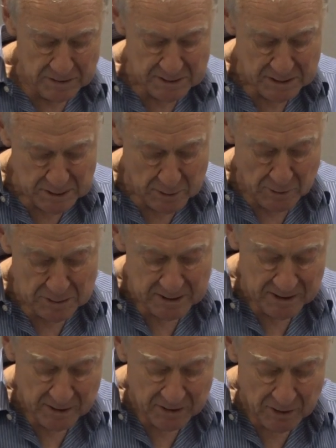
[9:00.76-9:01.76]
was the source
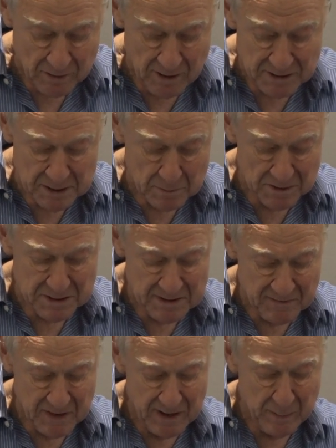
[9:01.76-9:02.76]
and not the consequence
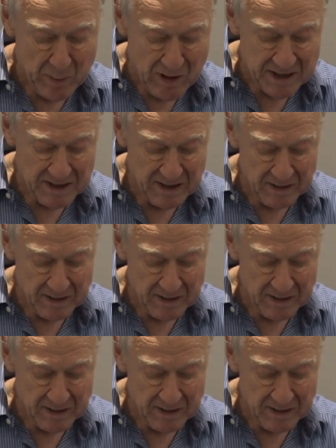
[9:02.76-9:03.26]
of the liberating